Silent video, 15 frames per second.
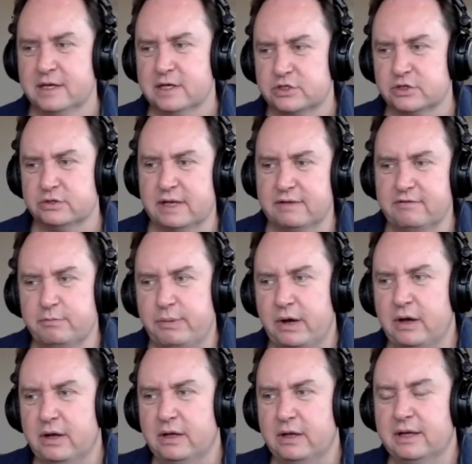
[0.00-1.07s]
so david
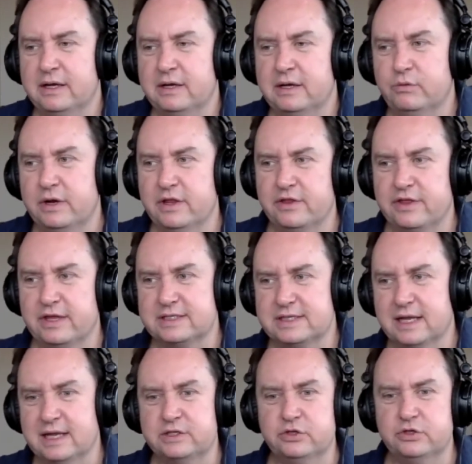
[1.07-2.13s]
paul one of the things i
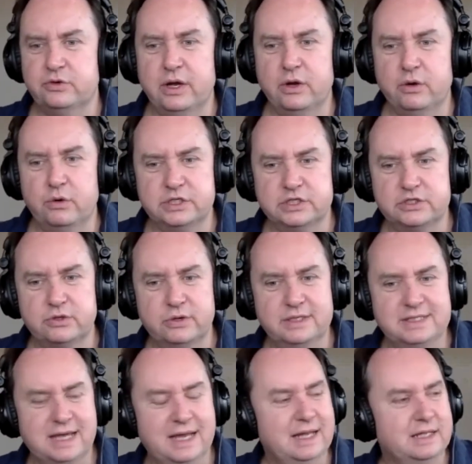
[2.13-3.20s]
like to do on origin stories
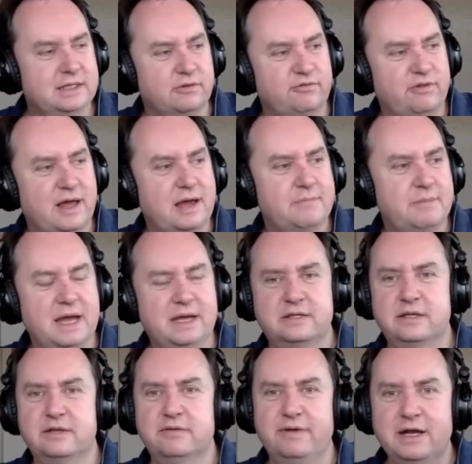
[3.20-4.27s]
i like to fly back to
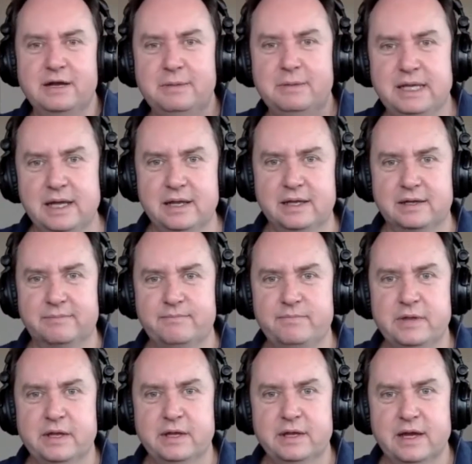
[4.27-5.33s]
the very beginning
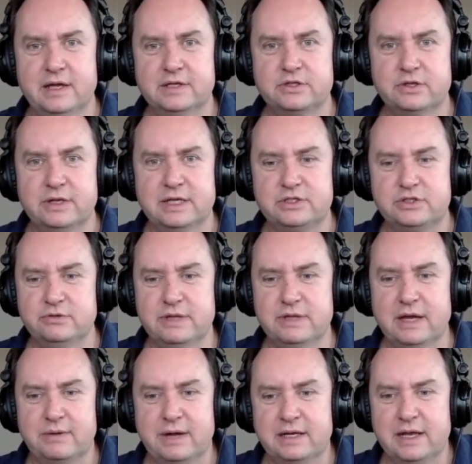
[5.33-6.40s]
and so let's do
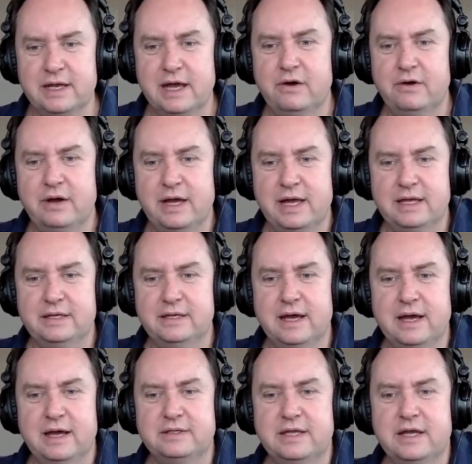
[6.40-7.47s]
that right now. And
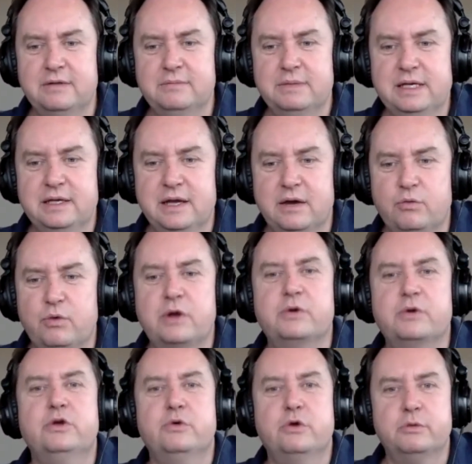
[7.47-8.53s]
uh, tell me uh, where
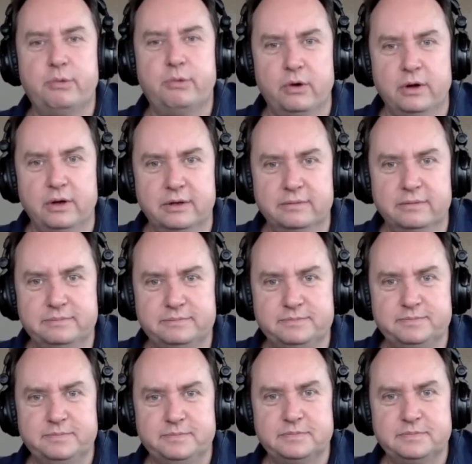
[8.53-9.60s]
you were born,
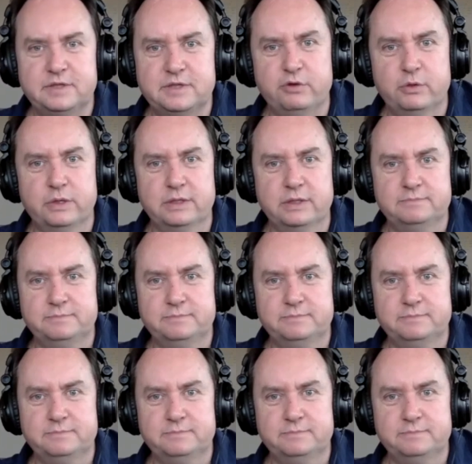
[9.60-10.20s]
if you will.